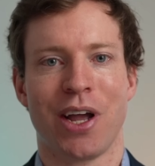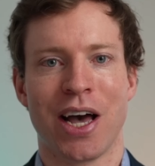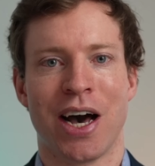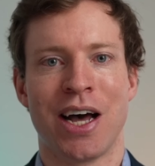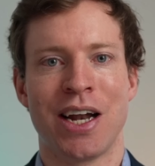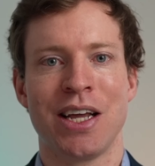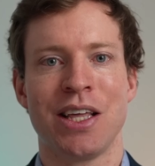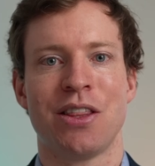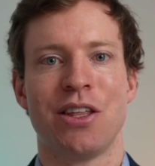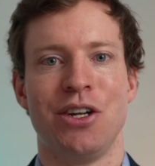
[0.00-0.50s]

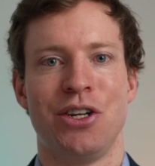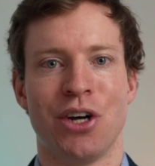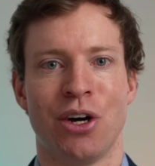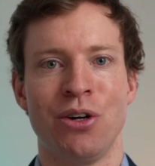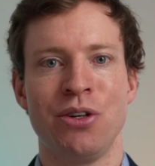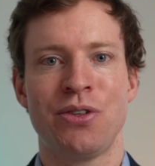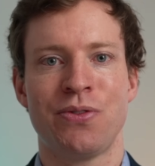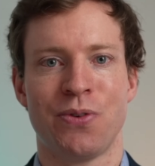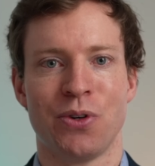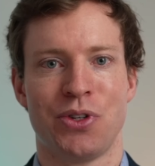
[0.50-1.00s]
Regarding the
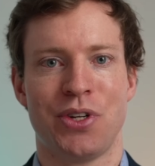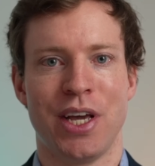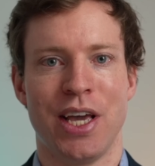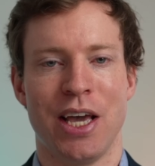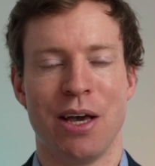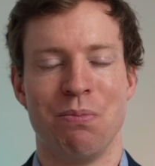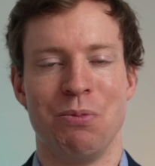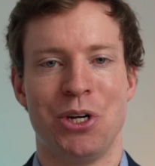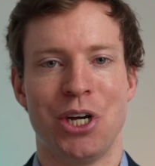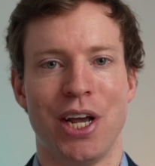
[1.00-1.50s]
dose for
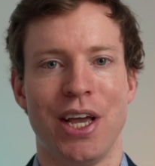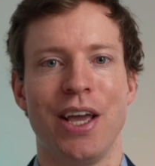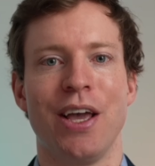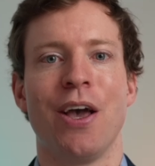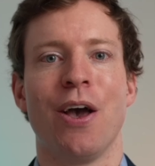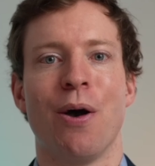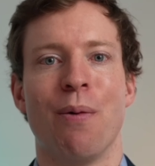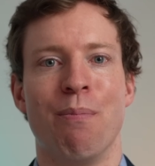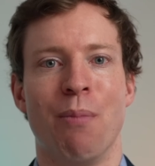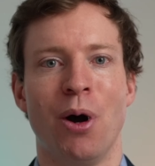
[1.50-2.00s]

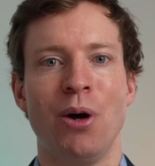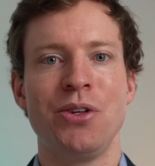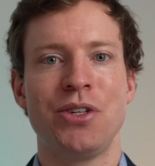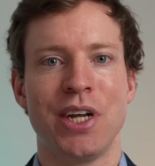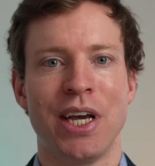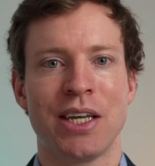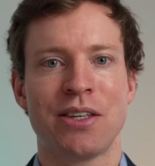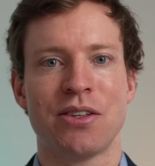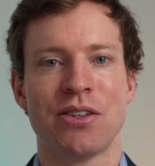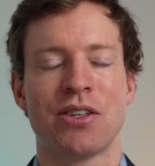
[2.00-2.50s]
TMG,
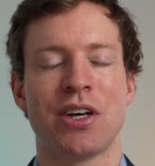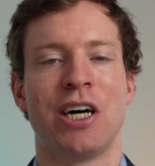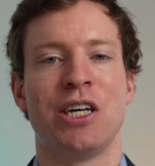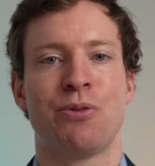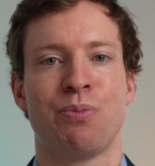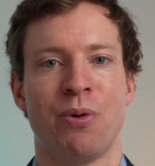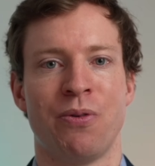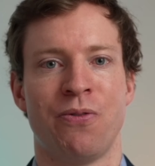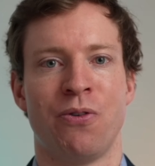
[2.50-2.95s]
most exercise